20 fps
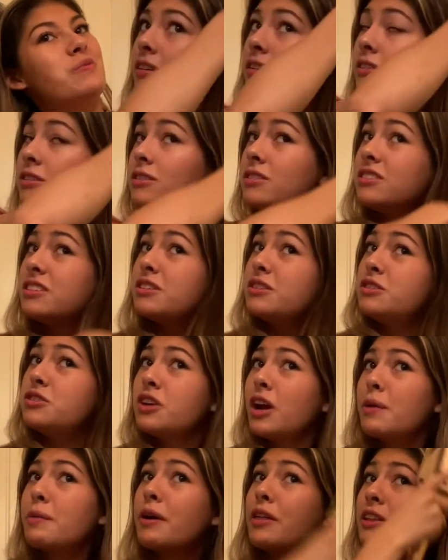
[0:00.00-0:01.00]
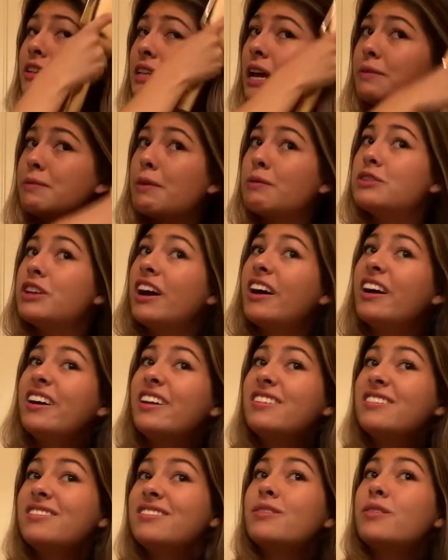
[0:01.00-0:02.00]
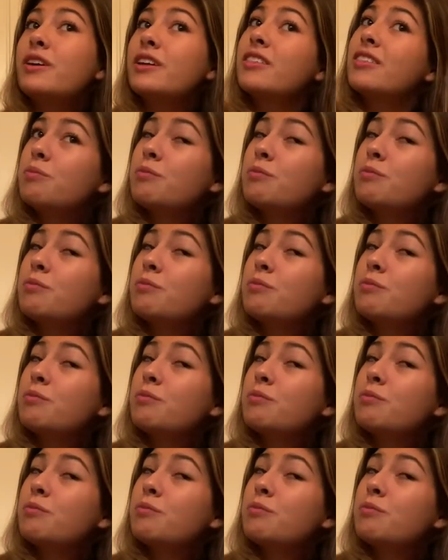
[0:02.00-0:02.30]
It'll dry by the time I'm done with